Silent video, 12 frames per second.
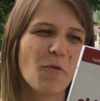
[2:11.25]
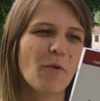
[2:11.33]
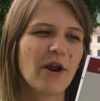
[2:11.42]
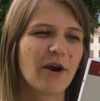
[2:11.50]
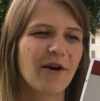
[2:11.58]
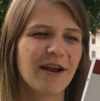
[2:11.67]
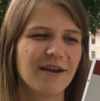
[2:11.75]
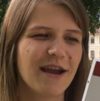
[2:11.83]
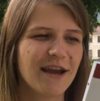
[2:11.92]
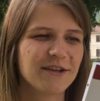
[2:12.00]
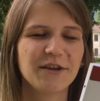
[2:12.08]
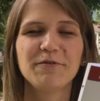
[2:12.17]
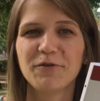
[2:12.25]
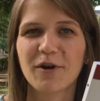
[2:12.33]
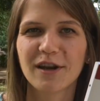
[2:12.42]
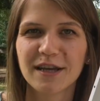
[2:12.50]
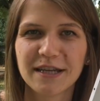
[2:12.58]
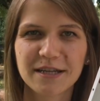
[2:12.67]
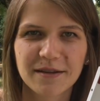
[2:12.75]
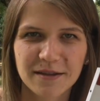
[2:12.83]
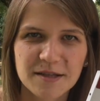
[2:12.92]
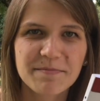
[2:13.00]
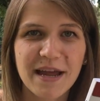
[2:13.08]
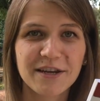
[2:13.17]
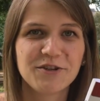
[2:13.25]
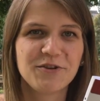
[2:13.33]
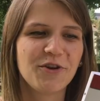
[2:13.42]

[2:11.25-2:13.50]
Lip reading: where if you're learning Spanish,